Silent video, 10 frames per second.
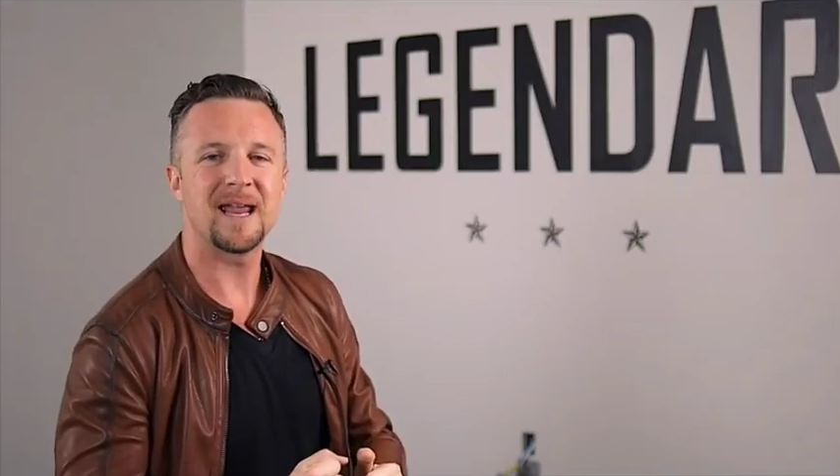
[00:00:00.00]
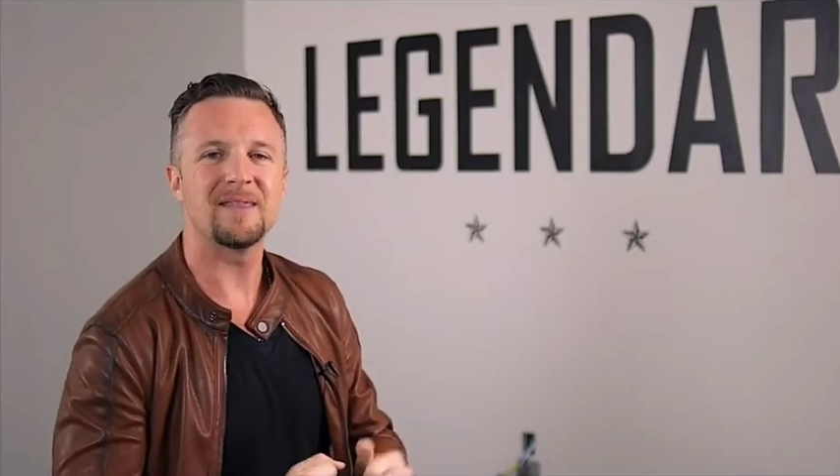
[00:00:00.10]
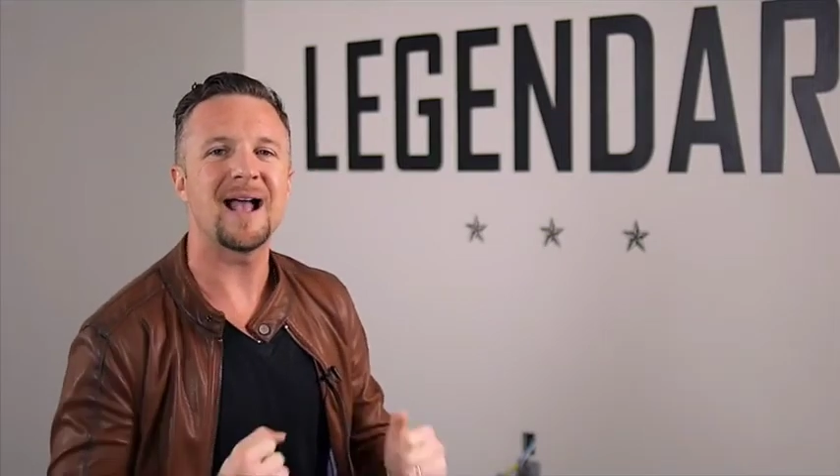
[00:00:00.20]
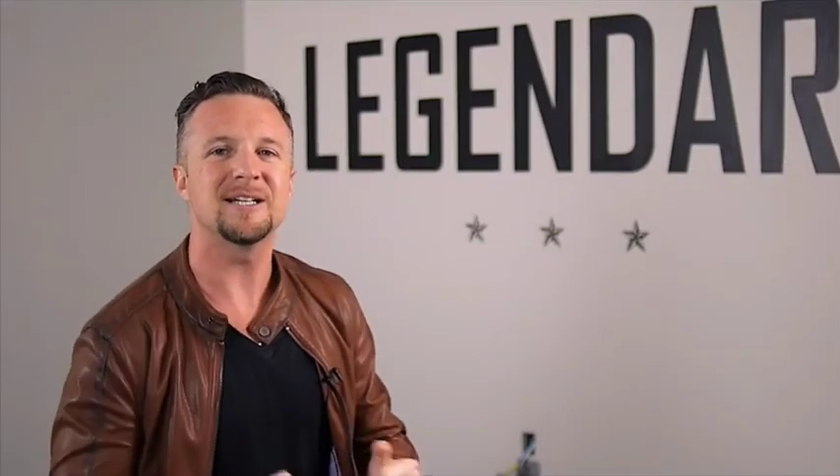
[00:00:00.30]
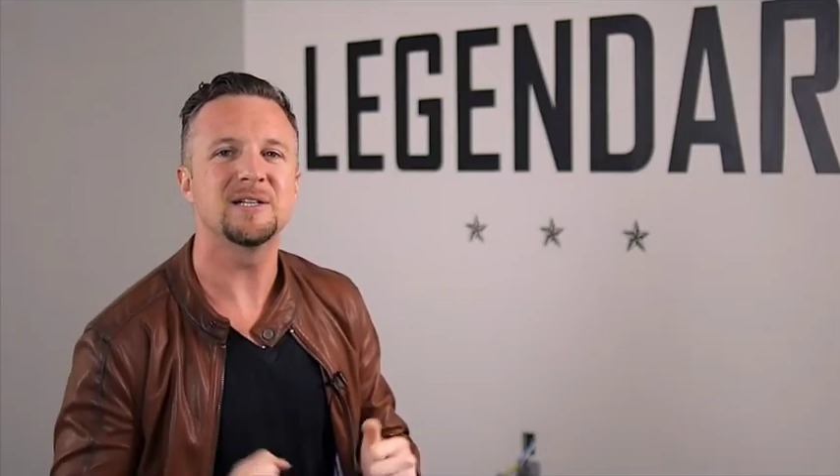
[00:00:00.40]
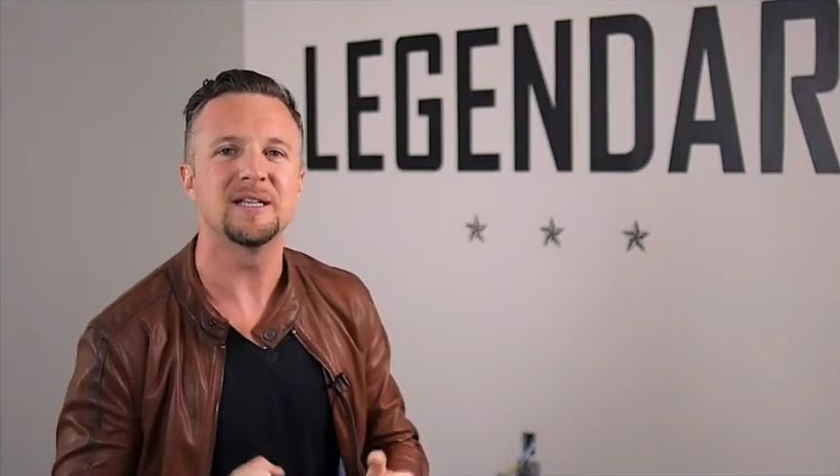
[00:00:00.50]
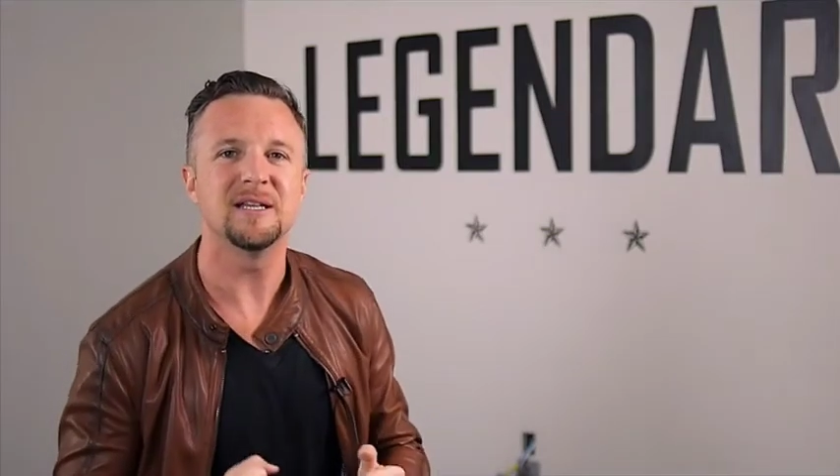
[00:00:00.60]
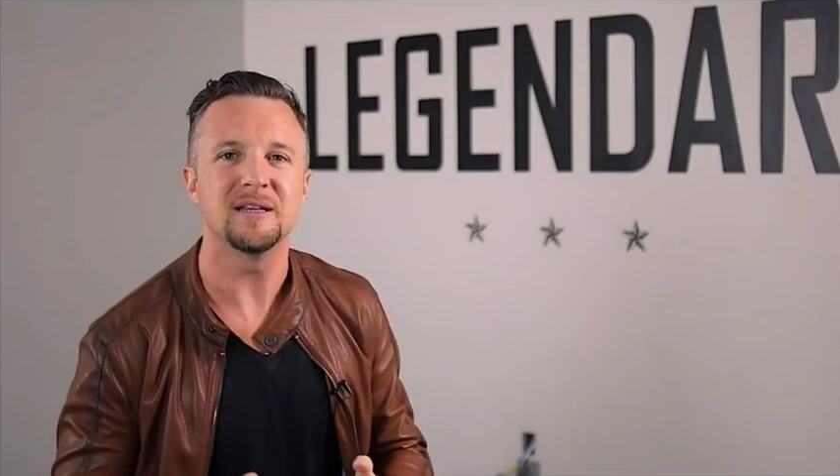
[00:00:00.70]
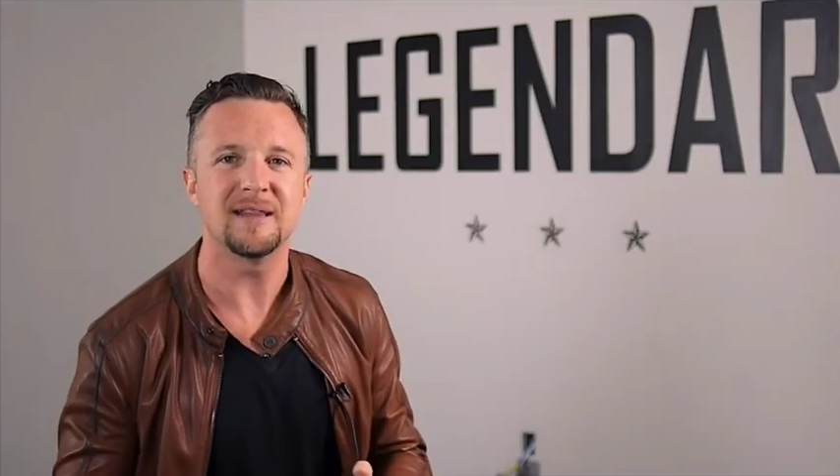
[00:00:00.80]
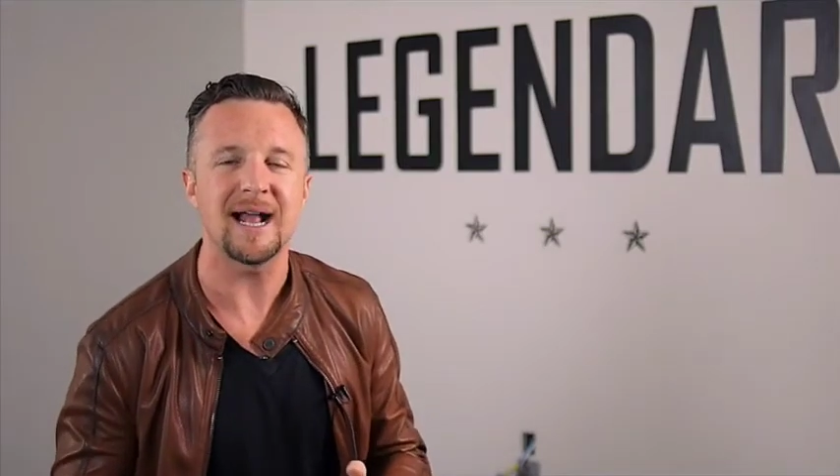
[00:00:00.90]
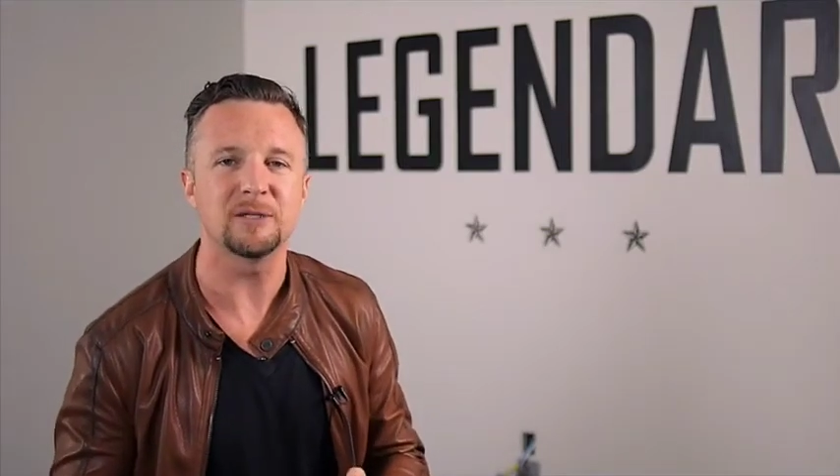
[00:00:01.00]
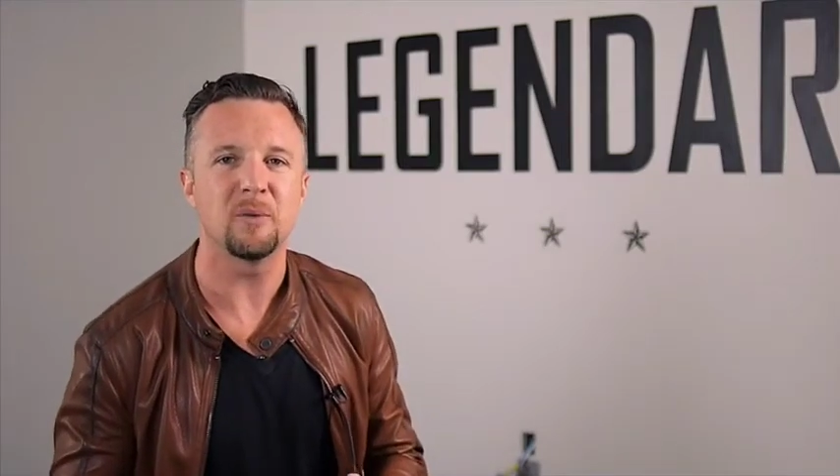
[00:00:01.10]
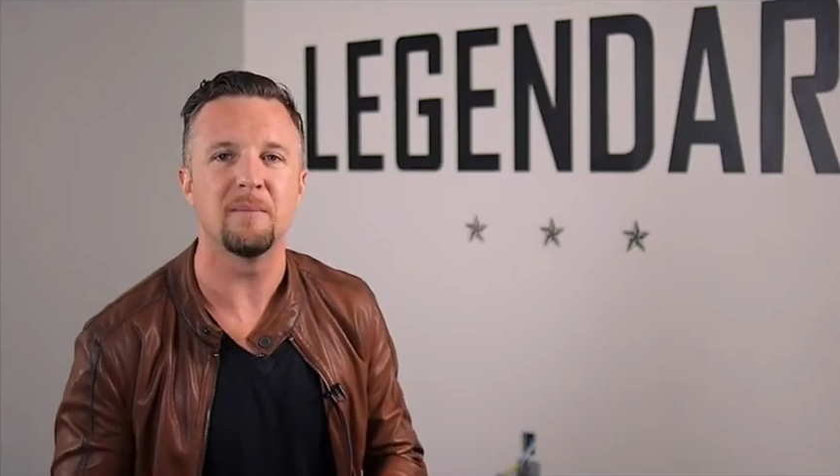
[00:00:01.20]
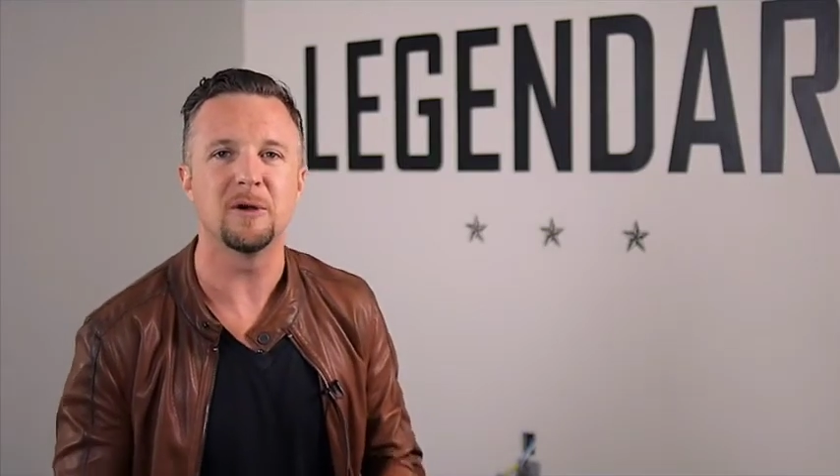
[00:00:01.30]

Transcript: And that's what